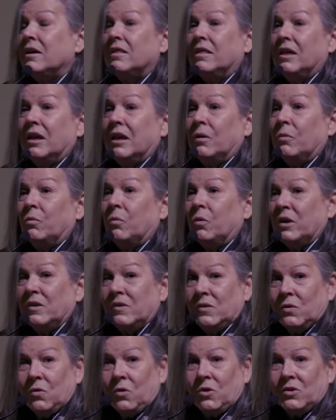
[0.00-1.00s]
the
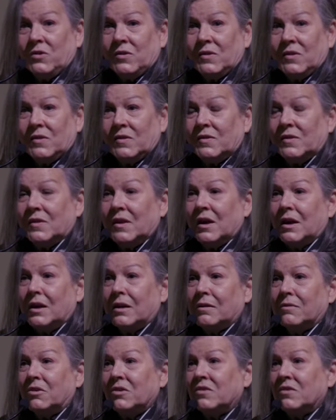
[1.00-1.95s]
resources uh,